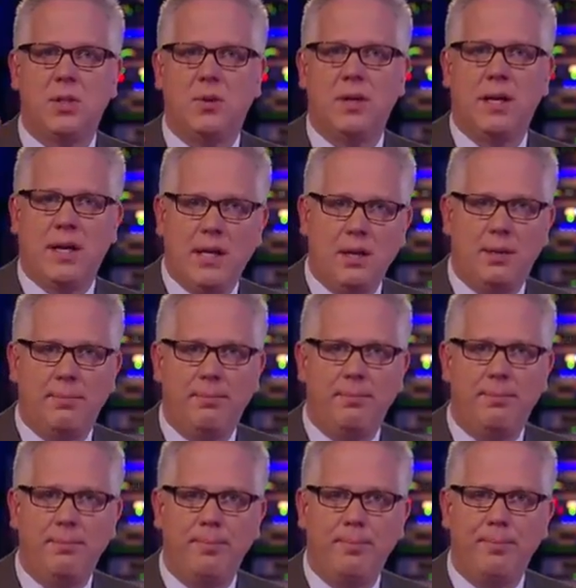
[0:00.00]
go in and kill him.
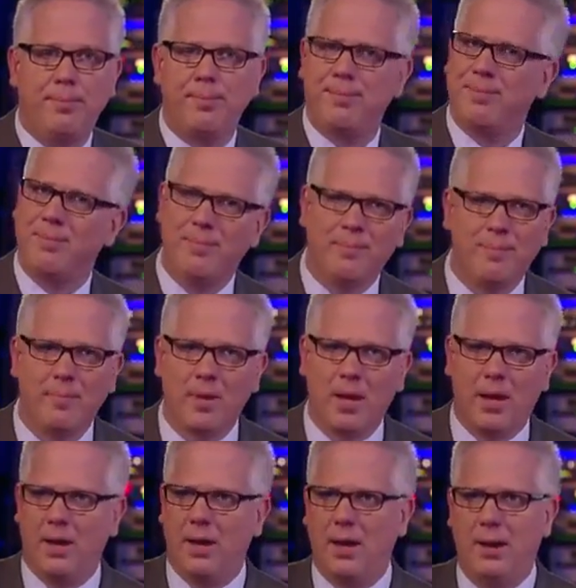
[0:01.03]

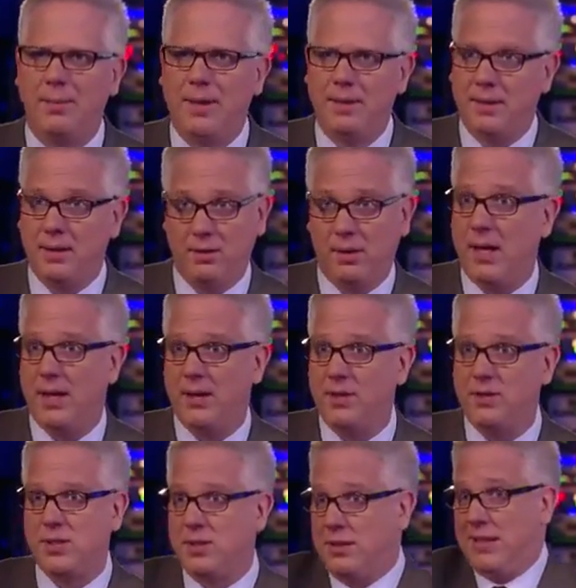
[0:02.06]
I mean, okay,
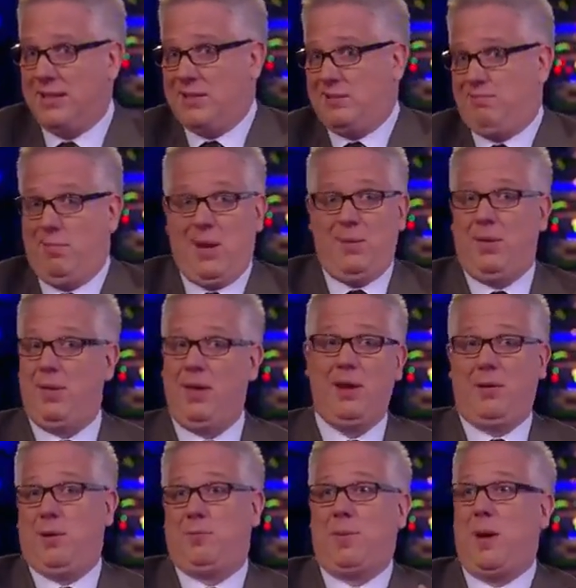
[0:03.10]
there's at least,
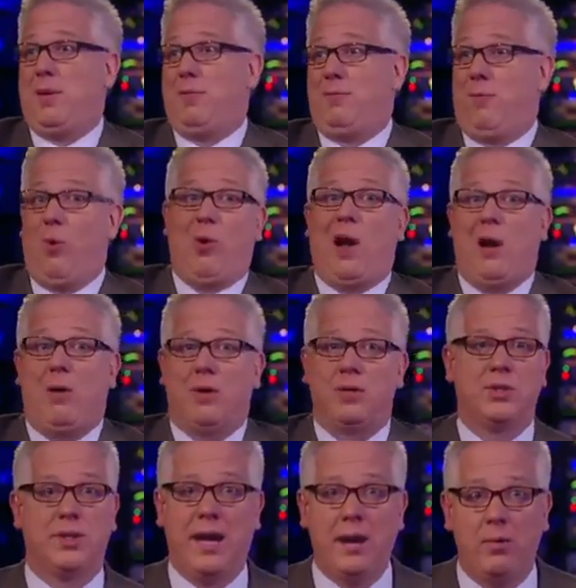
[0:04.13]
there's probably 4
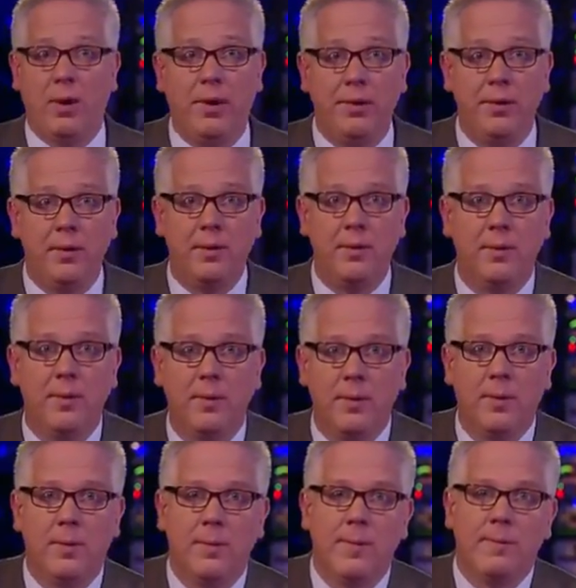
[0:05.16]
hours of that one.
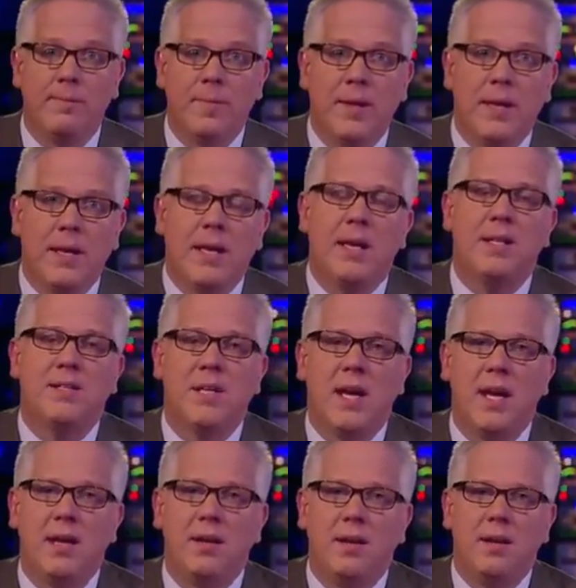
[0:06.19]
He
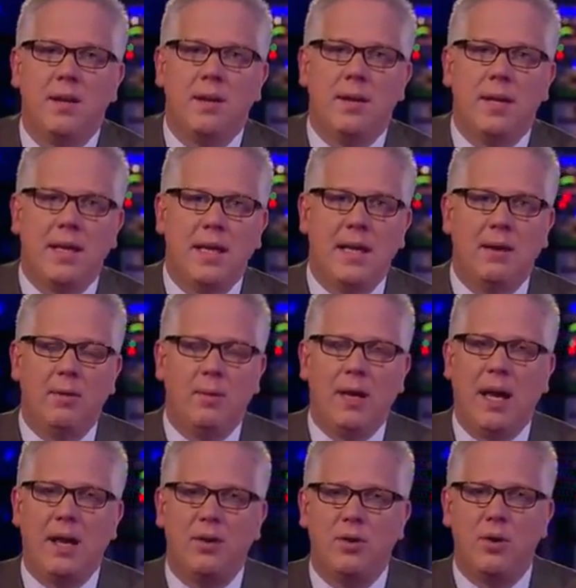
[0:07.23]
said
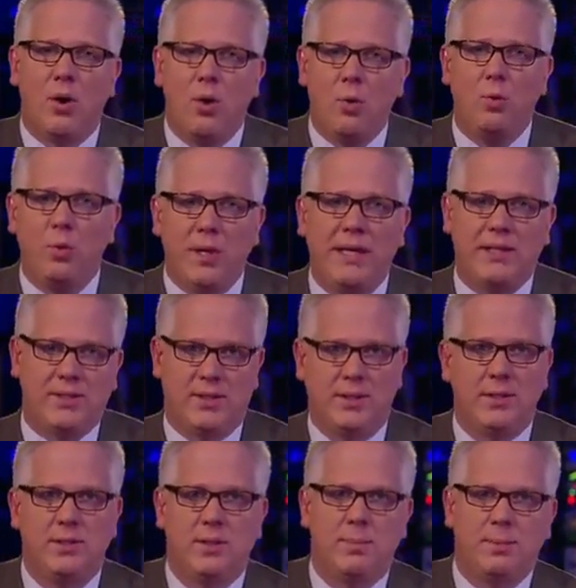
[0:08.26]
we had no
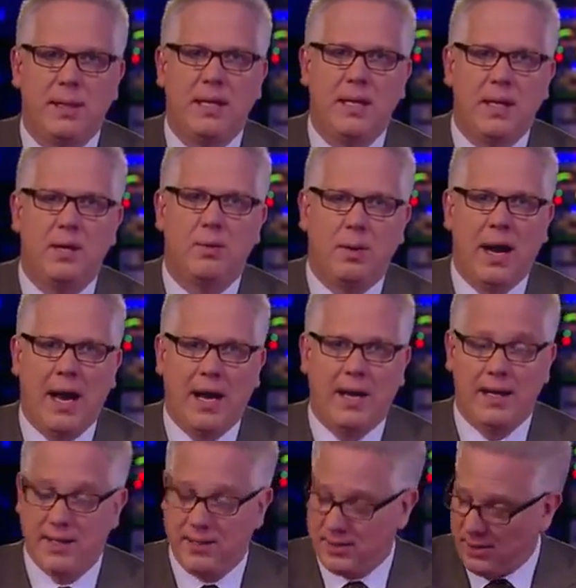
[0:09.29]
reason to be in
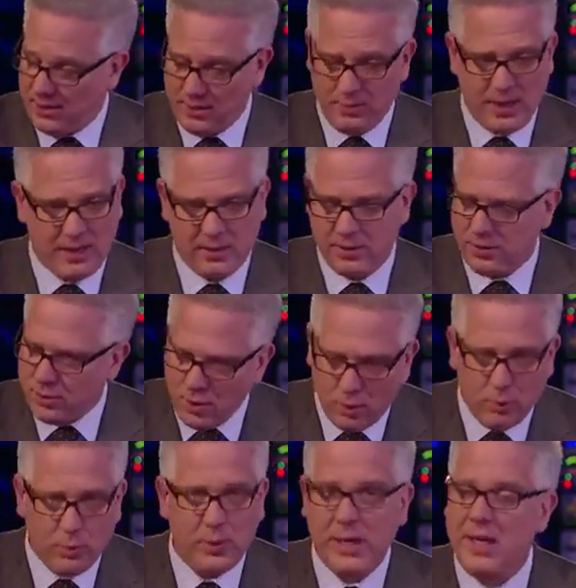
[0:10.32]
Iraq. He's on the record. No
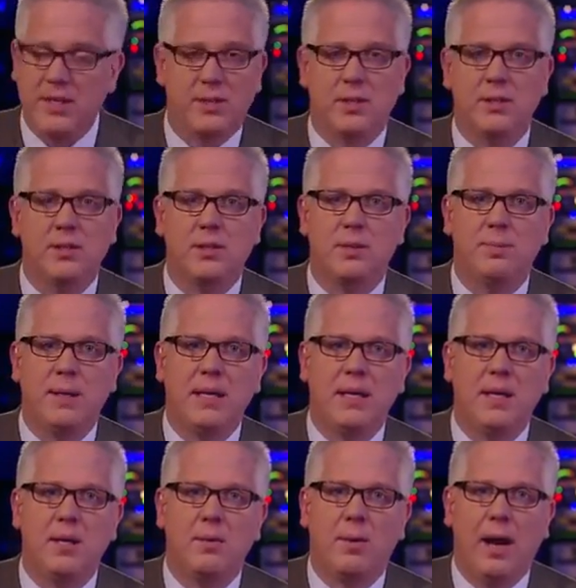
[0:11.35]
reason to
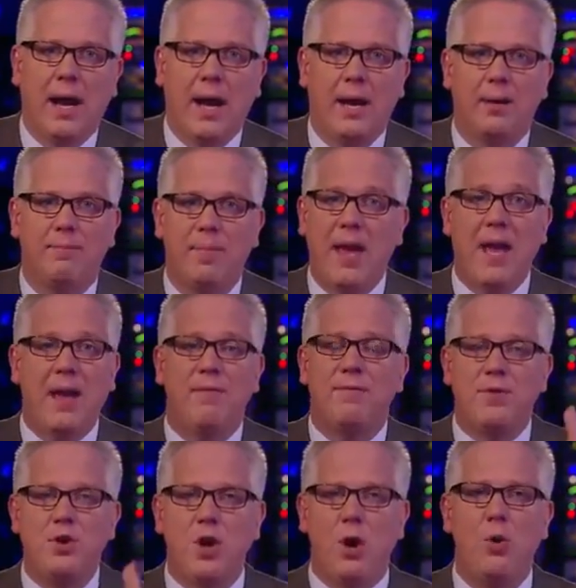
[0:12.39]
be in Iraq. They have
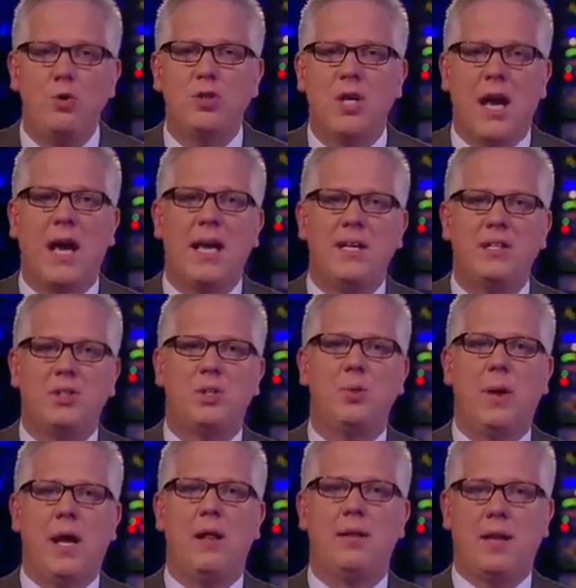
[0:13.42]
no ties
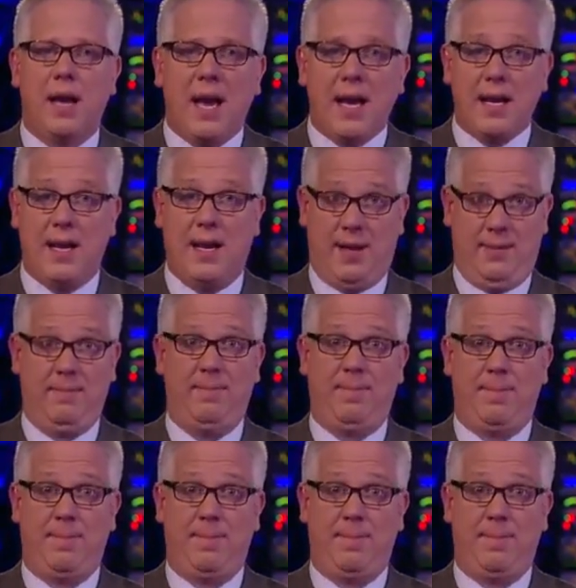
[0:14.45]
to al-Qaeda.